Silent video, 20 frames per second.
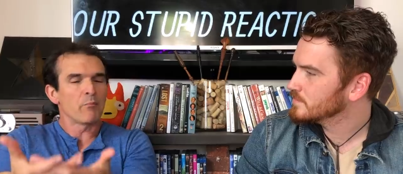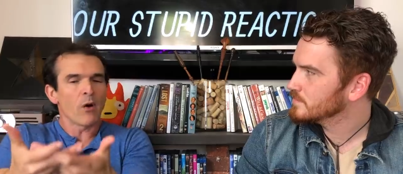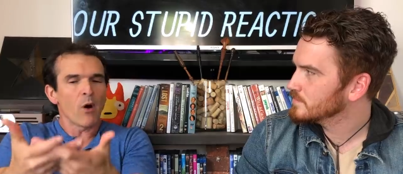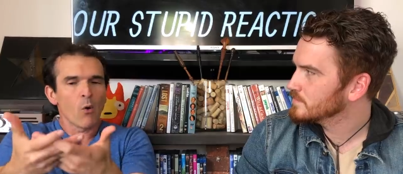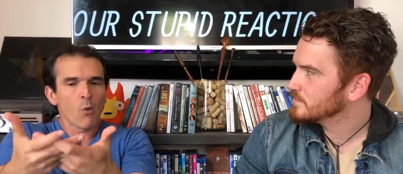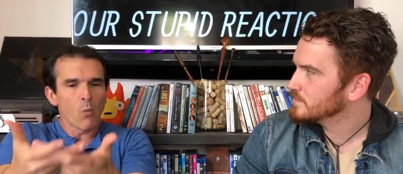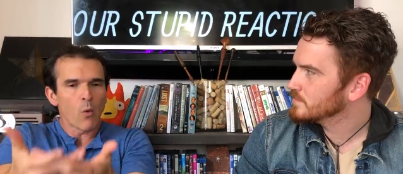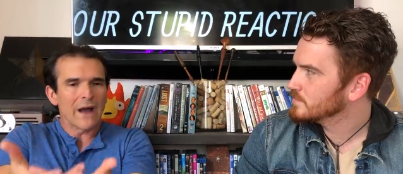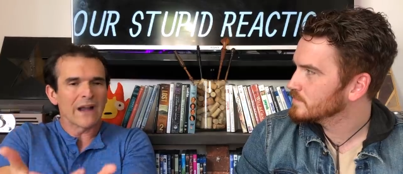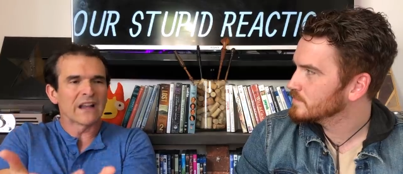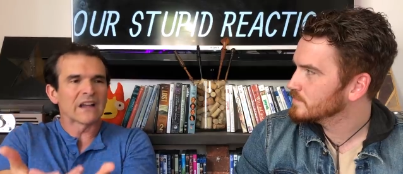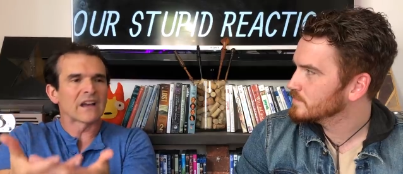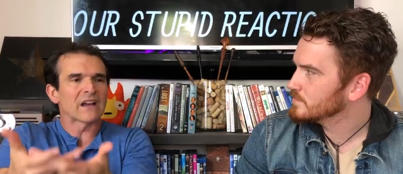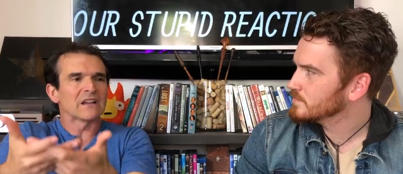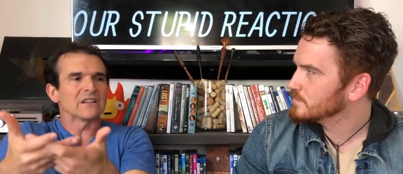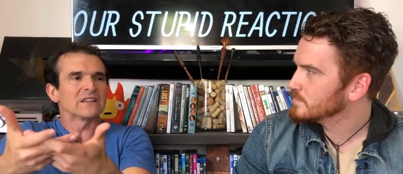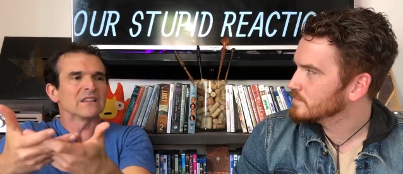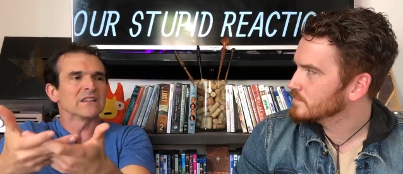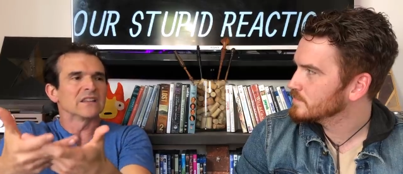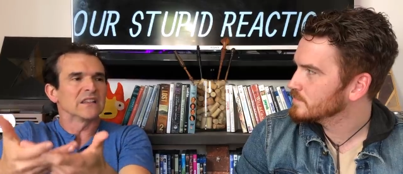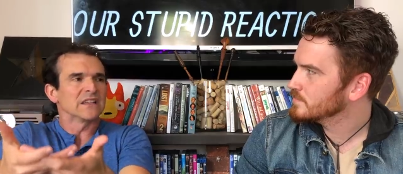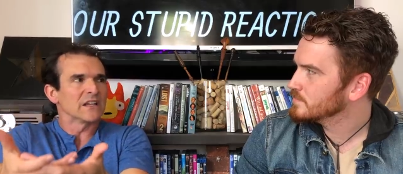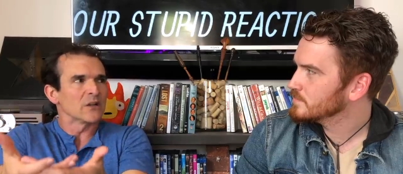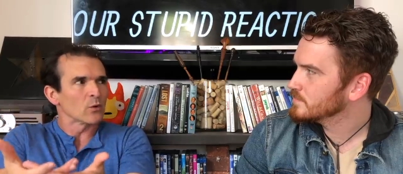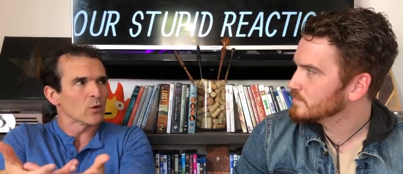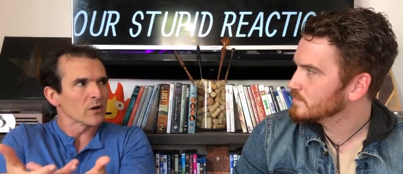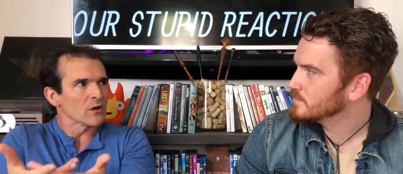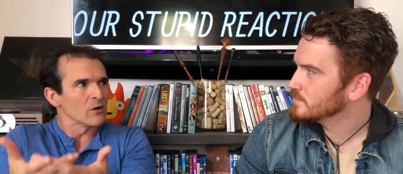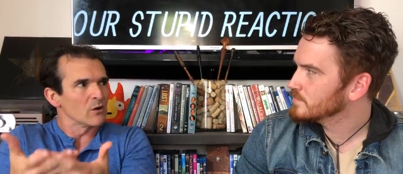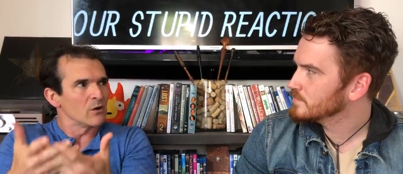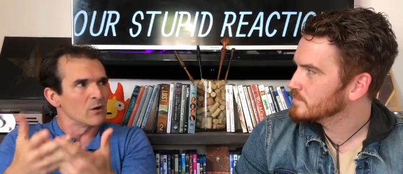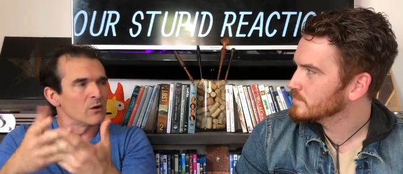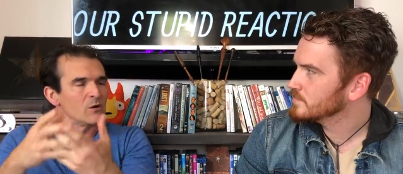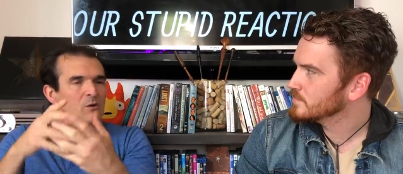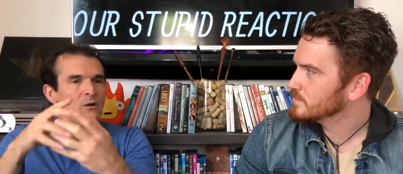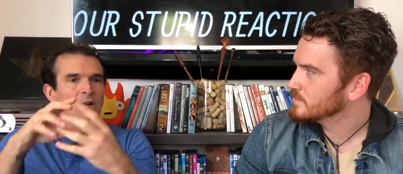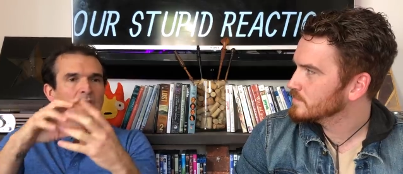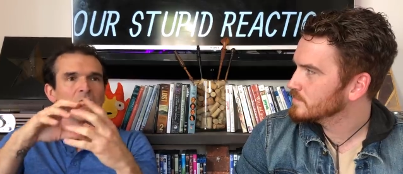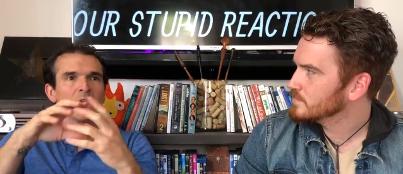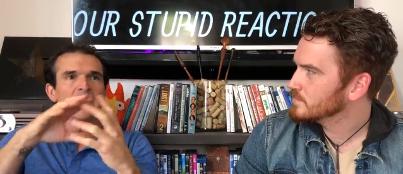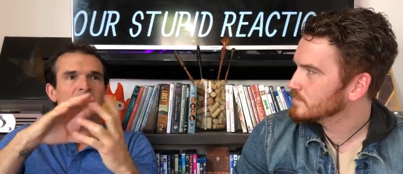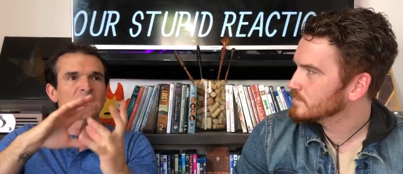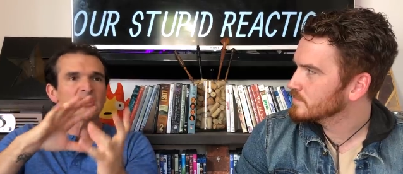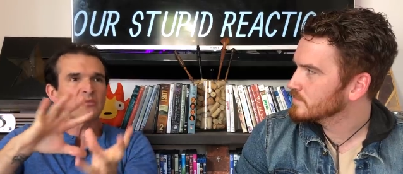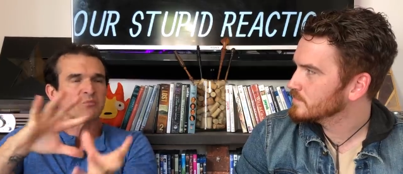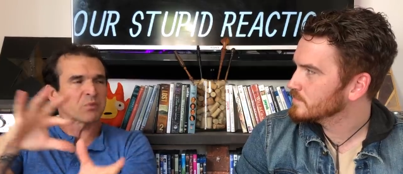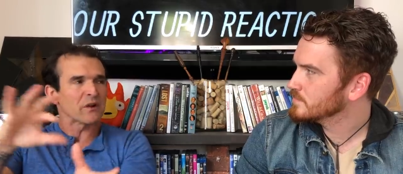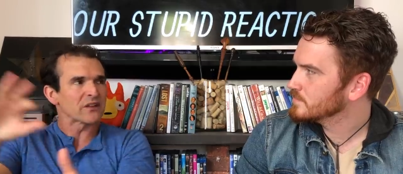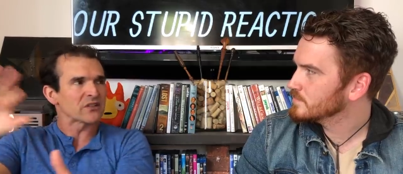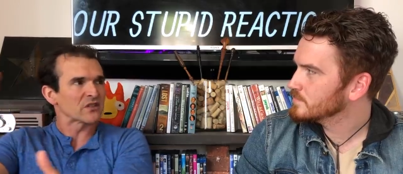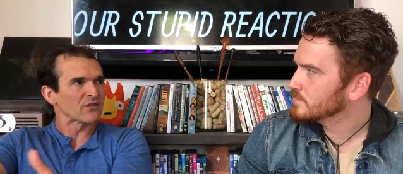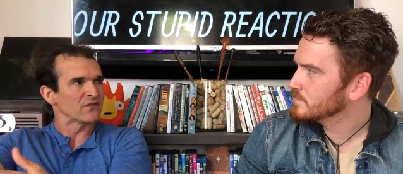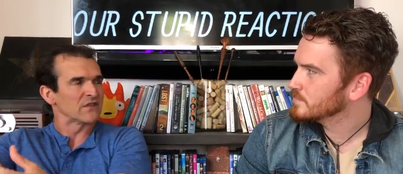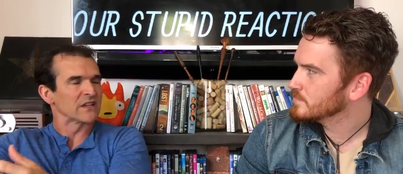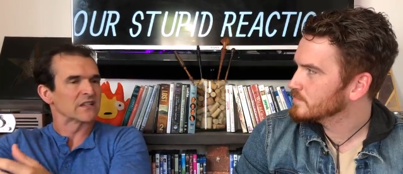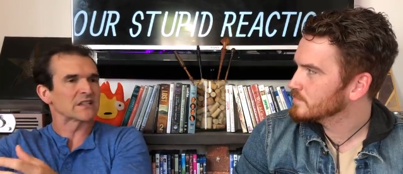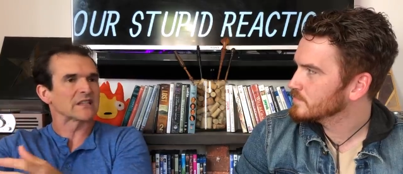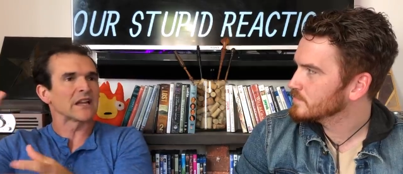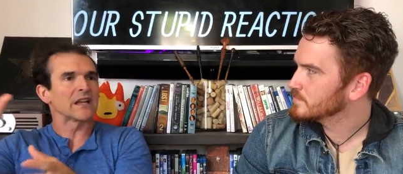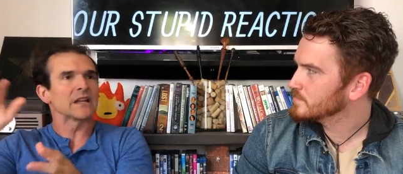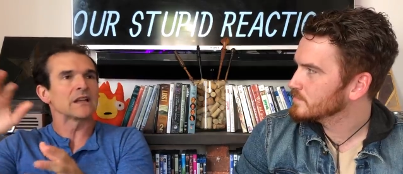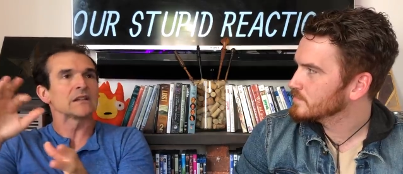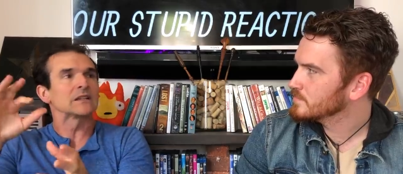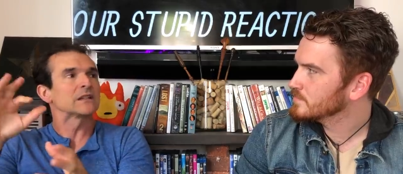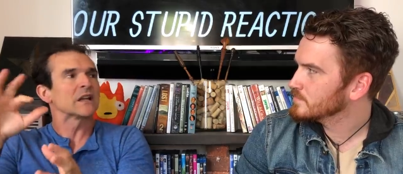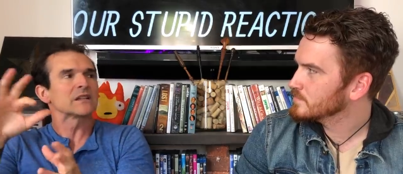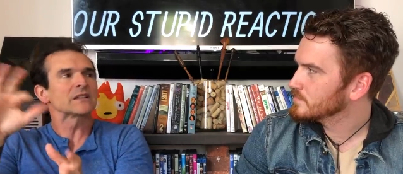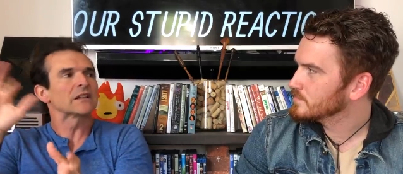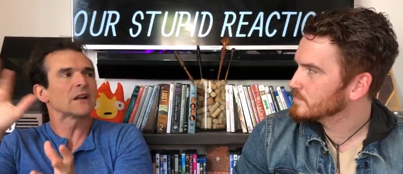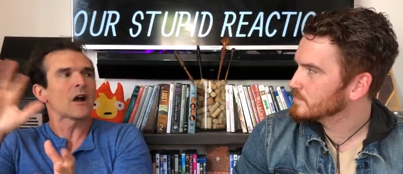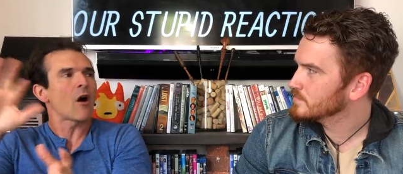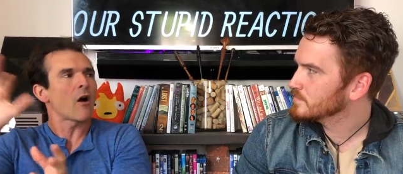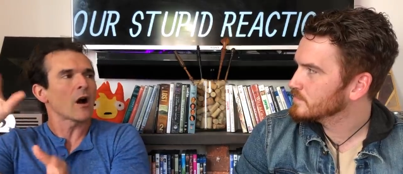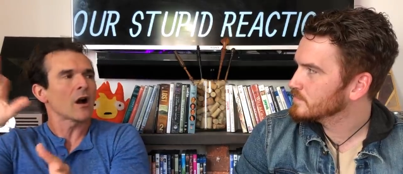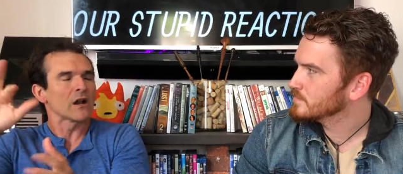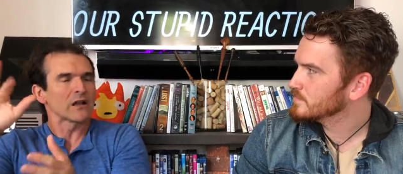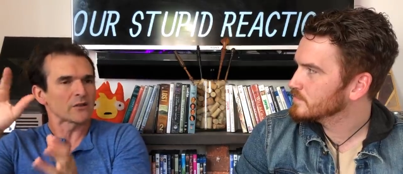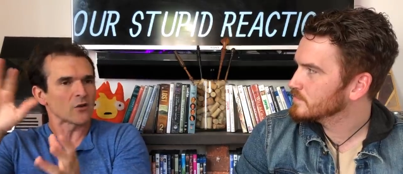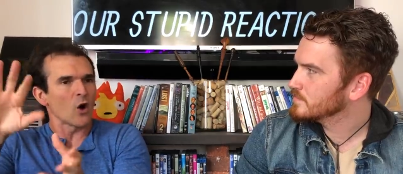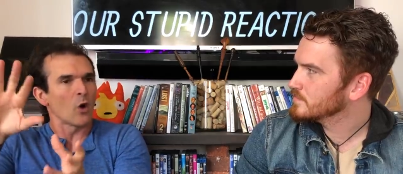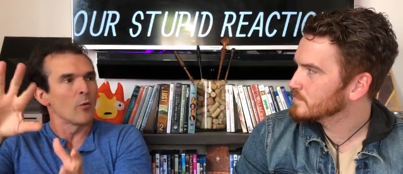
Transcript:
Speaker 1: a poetic, lyrical expressiveness that doesn't harm. It's